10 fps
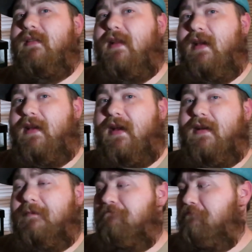like
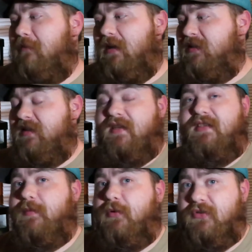a
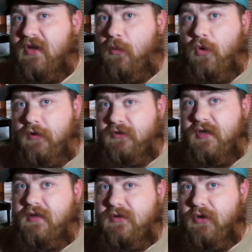60% water
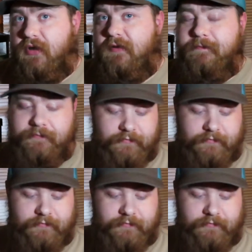change on it.